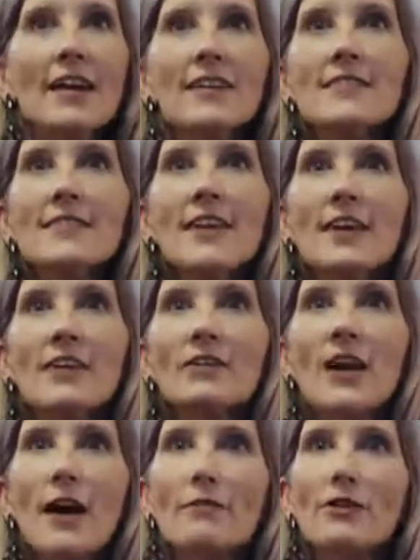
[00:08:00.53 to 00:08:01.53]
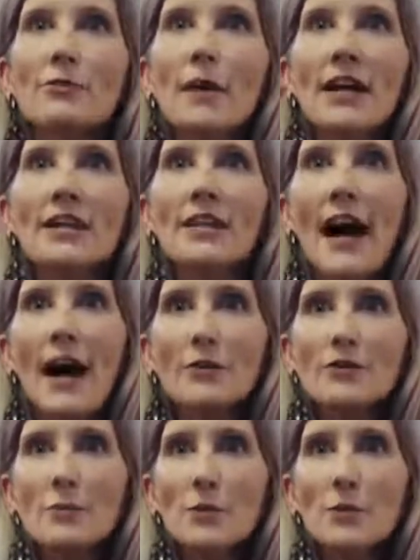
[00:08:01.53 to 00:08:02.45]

is covered by clouds,